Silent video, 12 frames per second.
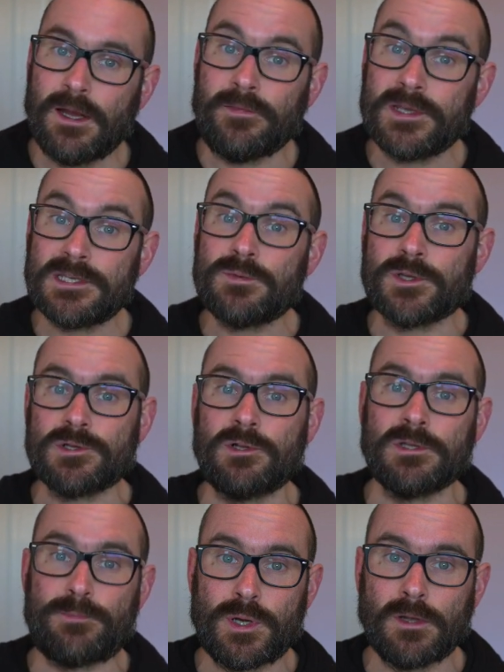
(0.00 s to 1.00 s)
And this is what's
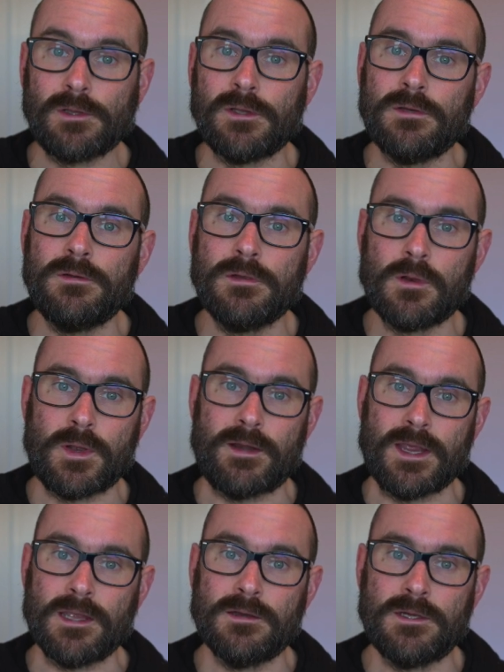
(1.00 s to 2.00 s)
called a pull
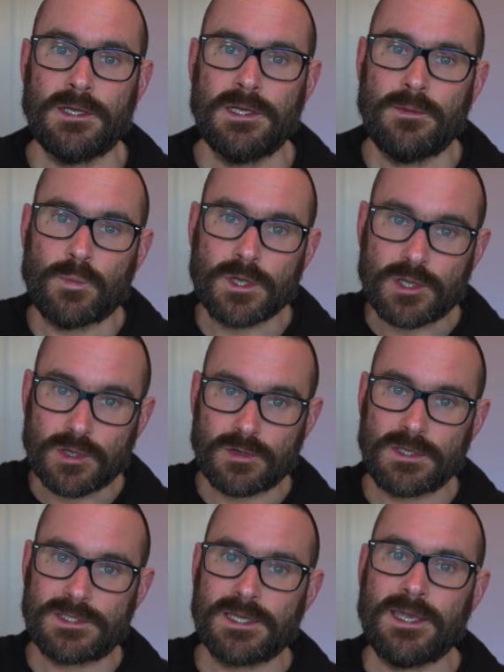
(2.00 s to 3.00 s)
query. We're
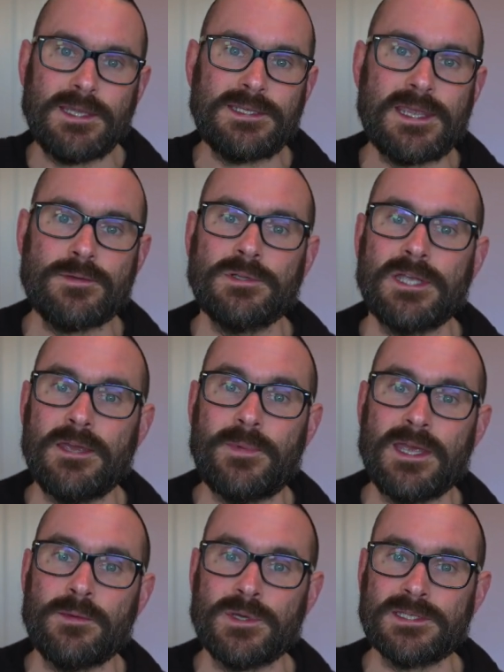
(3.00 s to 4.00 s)
going to
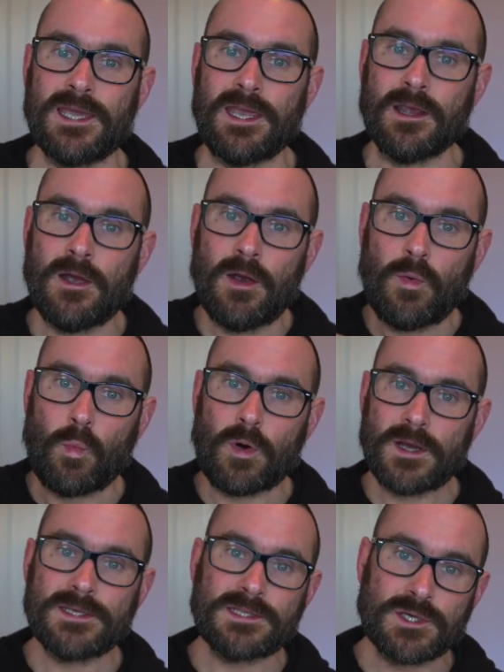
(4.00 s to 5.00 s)
ksqlDB and we're saying,
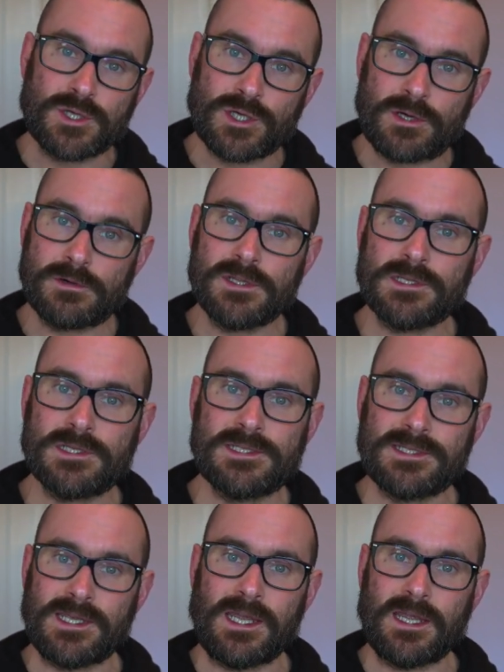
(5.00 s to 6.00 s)
what is the current
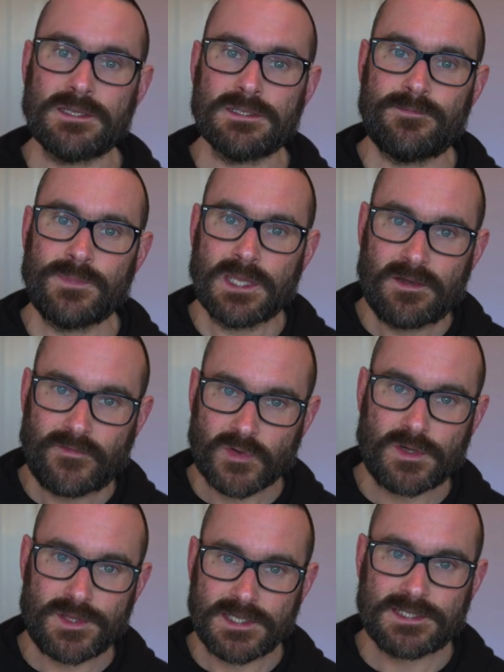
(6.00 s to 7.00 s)
state
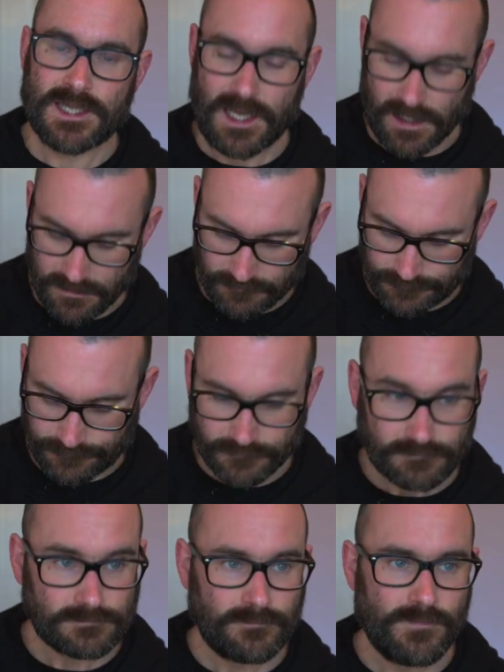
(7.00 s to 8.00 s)
for this key?
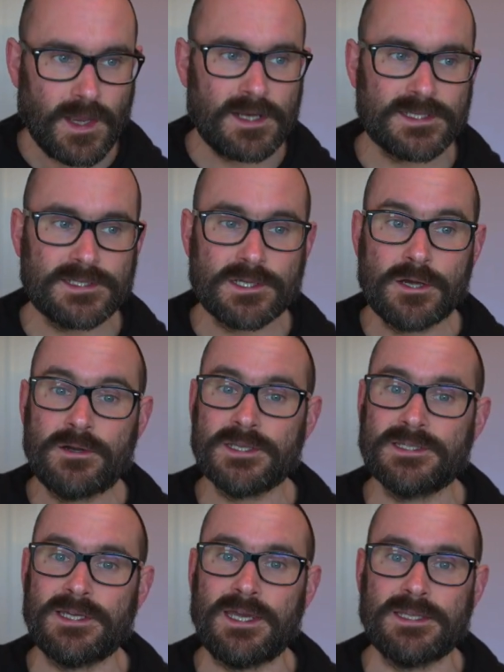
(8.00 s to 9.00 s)
And it says the current
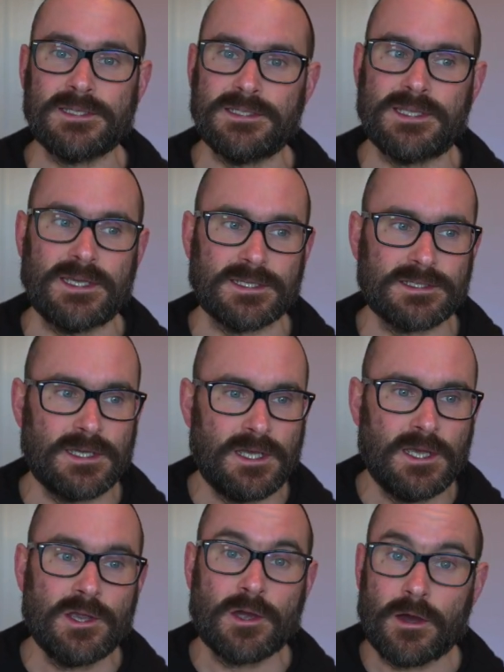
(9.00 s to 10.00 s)
state is this.
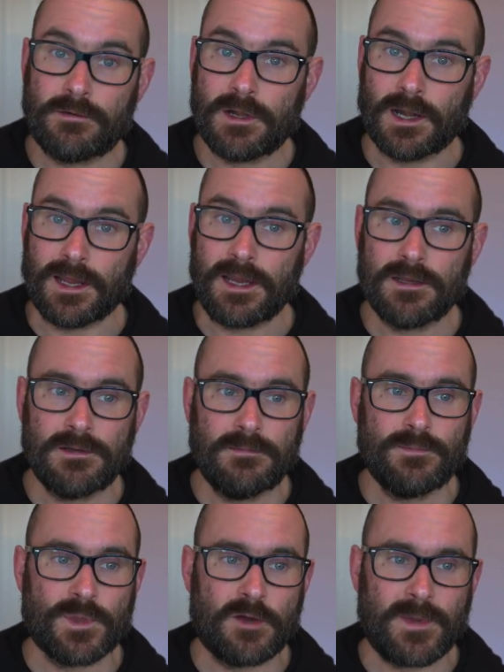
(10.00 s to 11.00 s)
Currently,
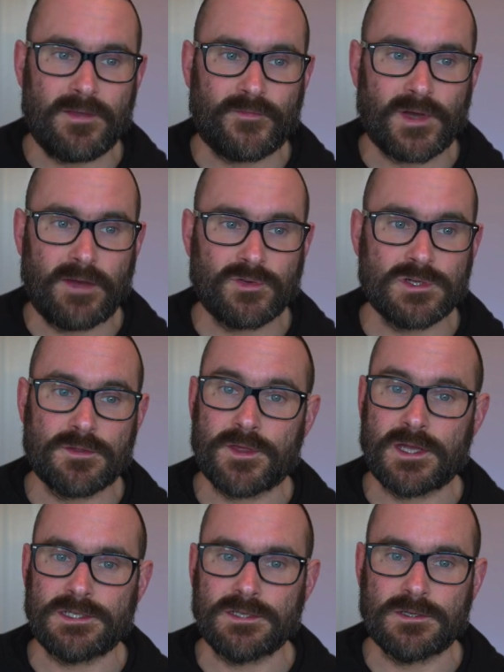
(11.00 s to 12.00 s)
there have been
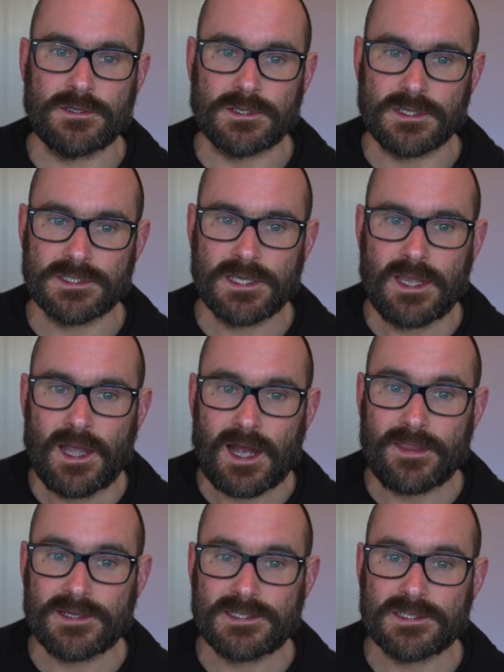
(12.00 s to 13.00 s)
530 orders,
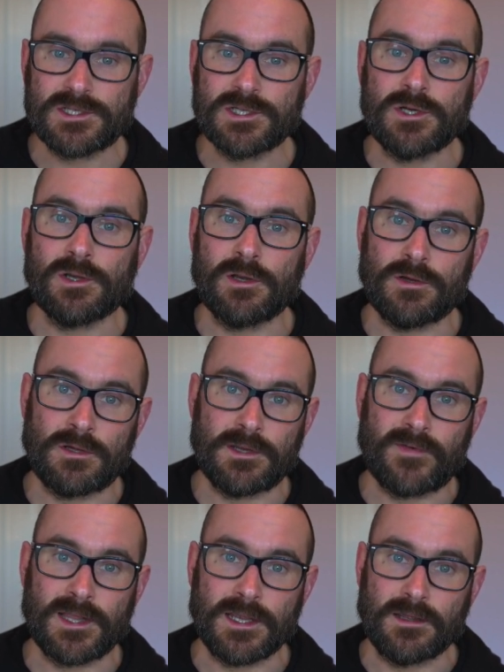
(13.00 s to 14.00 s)
and this is the total order
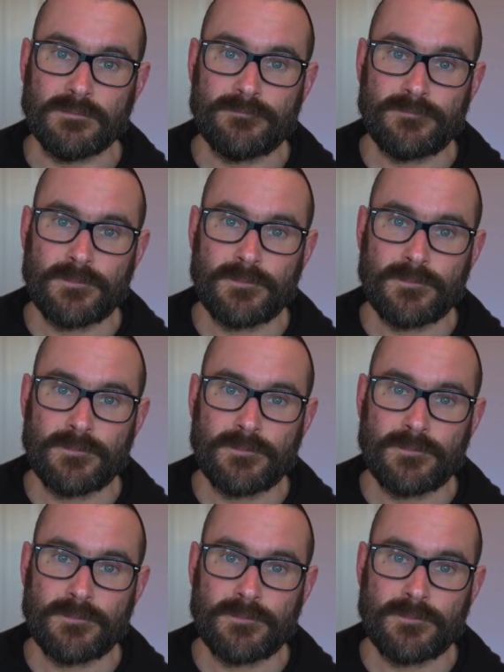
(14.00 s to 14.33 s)
value.